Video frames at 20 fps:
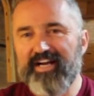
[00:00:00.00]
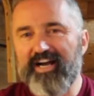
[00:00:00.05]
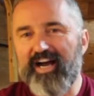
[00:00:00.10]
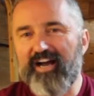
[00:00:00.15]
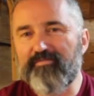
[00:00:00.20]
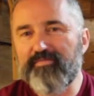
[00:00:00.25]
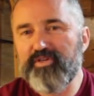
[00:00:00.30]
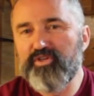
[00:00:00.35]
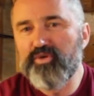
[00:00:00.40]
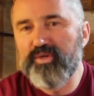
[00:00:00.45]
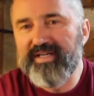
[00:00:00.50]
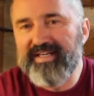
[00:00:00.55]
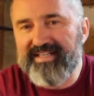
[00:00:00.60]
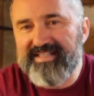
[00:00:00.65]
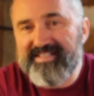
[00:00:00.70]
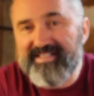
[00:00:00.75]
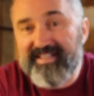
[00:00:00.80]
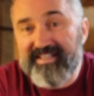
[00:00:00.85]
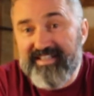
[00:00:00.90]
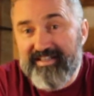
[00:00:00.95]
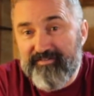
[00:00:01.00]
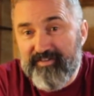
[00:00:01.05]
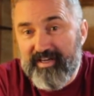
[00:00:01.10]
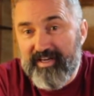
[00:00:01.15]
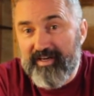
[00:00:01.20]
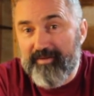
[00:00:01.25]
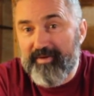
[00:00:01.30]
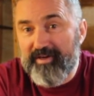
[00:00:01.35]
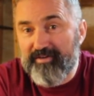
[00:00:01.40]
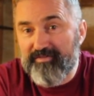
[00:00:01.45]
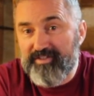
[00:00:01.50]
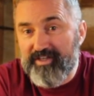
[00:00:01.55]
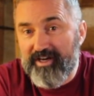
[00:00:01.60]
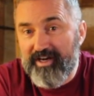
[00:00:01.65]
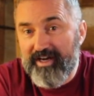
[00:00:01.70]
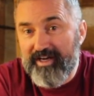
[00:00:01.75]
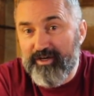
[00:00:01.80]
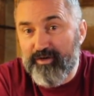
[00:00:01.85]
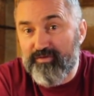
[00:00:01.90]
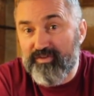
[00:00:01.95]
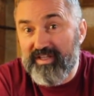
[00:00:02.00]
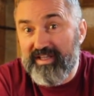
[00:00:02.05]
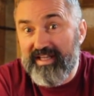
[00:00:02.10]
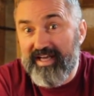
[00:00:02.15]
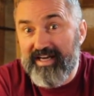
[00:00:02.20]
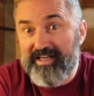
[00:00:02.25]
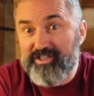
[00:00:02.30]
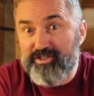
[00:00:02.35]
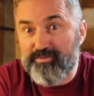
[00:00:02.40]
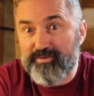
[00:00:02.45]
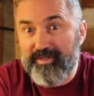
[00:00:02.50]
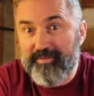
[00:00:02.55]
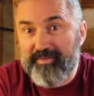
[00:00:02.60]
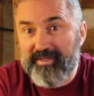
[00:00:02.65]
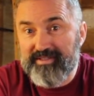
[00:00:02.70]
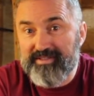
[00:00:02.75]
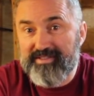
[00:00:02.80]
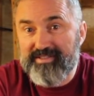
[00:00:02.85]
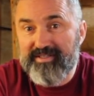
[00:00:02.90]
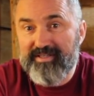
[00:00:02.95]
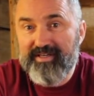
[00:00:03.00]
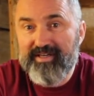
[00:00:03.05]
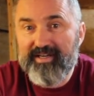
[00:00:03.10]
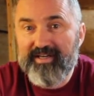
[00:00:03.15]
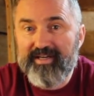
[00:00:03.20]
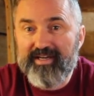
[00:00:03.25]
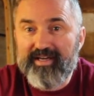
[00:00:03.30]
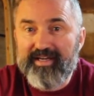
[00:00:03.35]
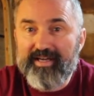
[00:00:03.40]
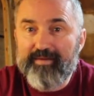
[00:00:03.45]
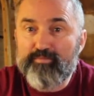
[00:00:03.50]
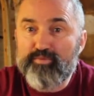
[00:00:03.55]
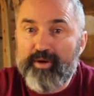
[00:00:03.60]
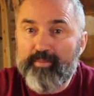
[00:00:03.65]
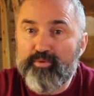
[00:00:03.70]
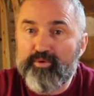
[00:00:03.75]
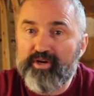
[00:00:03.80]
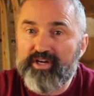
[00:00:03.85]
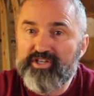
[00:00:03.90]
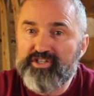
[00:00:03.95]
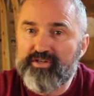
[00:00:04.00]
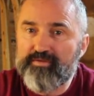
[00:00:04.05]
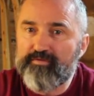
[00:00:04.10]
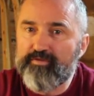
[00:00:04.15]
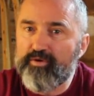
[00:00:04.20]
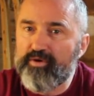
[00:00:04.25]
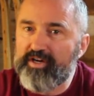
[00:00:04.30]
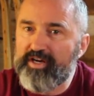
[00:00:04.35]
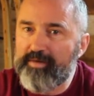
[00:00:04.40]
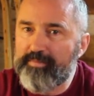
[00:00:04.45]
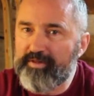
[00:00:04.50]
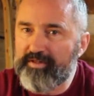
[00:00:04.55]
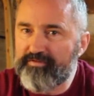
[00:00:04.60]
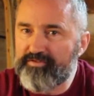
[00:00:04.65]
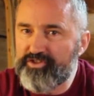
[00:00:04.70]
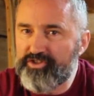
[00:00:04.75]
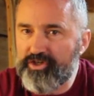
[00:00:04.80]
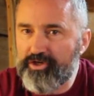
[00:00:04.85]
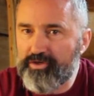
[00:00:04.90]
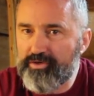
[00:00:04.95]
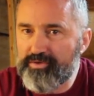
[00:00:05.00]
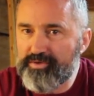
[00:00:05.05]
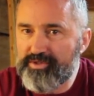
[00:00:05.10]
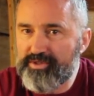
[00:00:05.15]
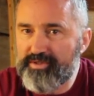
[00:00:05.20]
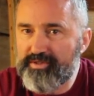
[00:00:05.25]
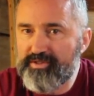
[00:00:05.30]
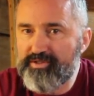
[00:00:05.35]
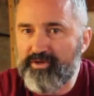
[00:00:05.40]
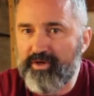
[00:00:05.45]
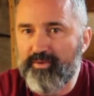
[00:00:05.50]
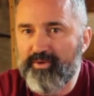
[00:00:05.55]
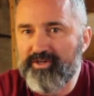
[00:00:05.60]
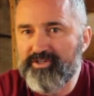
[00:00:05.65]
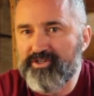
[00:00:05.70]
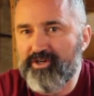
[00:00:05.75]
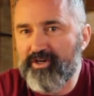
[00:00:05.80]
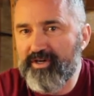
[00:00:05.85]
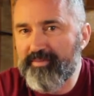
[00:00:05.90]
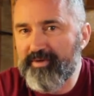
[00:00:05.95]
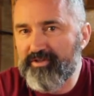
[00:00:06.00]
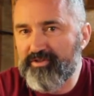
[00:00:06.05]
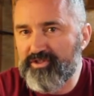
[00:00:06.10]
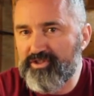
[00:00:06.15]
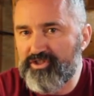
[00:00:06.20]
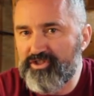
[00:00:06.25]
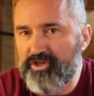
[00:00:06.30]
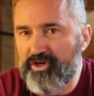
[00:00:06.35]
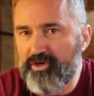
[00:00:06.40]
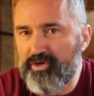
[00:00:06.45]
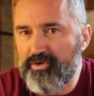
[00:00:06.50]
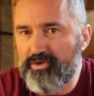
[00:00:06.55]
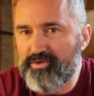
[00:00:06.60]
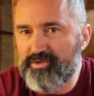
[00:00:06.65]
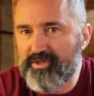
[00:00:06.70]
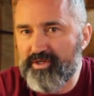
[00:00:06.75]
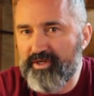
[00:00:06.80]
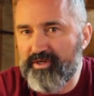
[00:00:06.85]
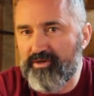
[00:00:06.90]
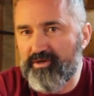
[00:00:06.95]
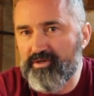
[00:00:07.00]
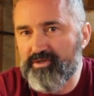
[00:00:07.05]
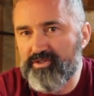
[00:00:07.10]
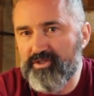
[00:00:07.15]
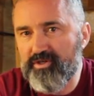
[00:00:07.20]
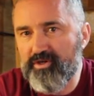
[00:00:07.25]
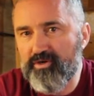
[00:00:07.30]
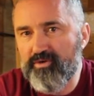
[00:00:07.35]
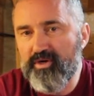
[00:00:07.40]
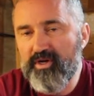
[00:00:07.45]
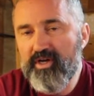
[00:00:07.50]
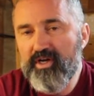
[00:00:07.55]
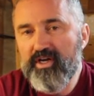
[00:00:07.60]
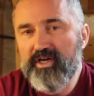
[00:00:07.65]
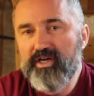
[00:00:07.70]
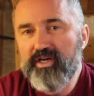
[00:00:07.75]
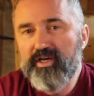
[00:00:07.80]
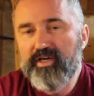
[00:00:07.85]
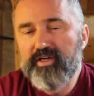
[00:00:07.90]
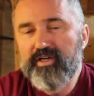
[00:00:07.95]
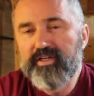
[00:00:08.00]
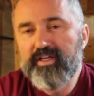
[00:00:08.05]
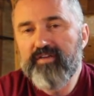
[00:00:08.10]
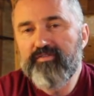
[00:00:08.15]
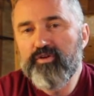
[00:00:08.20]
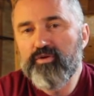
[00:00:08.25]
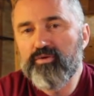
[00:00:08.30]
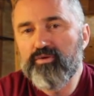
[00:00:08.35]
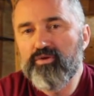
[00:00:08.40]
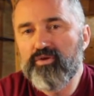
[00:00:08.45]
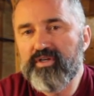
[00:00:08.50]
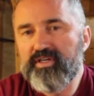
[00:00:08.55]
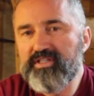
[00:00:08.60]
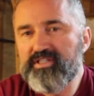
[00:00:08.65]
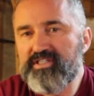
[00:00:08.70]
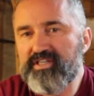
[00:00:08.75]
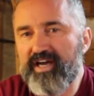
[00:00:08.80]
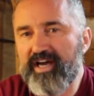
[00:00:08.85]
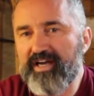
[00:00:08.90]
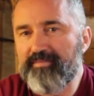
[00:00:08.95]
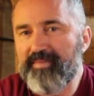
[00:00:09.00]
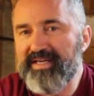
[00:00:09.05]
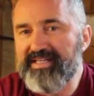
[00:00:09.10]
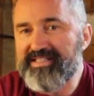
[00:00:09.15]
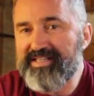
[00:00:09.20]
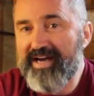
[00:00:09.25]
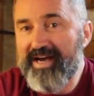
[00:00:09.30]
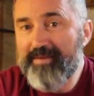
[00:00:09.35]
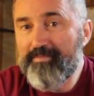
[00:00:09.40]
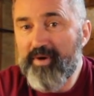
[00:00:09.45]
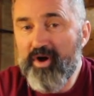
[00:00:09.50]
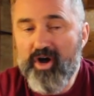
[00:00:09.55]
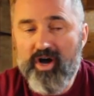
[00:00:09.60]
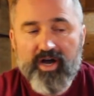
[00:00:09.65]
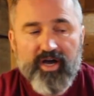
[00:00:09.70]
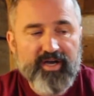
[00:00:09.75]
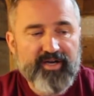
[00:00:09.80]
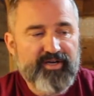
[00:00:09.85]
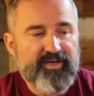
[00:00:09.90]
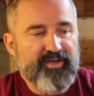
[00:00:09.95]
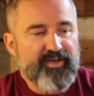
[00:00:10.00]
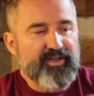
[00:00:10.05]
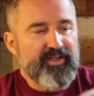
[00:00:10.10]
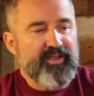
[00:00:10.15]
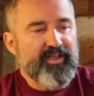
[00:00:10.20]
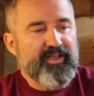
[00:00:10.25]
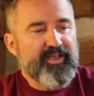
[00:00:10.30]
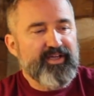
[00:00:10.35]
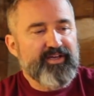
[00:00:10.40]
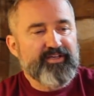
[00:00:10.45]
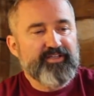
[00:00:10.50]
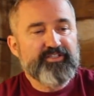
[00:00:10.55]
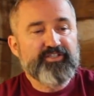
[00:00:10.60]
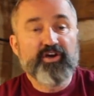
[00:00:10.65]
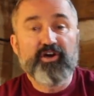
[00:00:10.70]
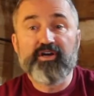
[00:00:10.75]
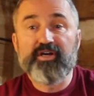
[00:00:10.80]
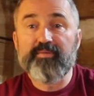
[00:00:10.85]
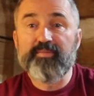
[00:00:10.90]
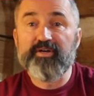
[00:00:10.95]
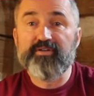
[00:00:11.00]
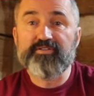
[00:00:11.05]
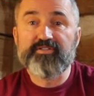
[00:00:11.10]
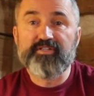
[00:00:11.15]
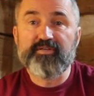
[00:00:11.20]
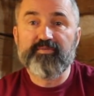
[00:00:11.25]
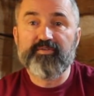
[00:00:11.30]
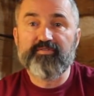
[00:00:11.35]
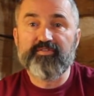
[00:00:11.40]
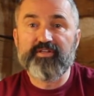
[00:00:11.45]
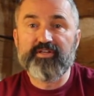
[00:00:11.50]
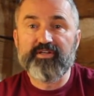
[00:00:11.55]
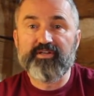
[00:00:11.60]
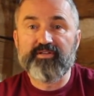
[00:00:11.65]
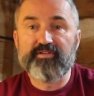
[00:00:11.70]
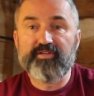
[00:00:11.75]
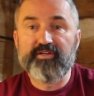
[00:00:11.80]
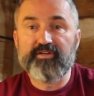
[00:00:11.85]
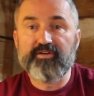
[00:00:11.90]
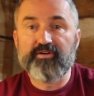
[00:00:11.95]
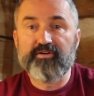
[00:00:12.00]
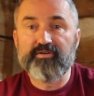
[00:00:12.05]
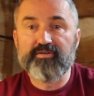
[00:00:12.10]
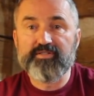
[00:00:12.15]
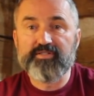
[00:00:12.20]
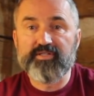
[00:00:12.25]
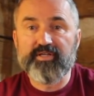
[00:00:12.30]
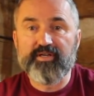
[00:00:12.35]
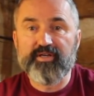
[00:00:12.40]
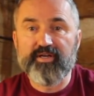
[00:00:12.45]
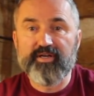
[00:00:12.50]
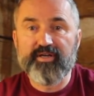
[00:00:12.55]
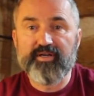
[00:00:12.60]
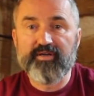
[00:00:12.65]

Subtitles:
I've been doing a significant amount of dyeing over the last 3 months in preparation for a couple of shows. So I want to talk about the shows and also give you a look inside my dye pot and talk about some of the yarns that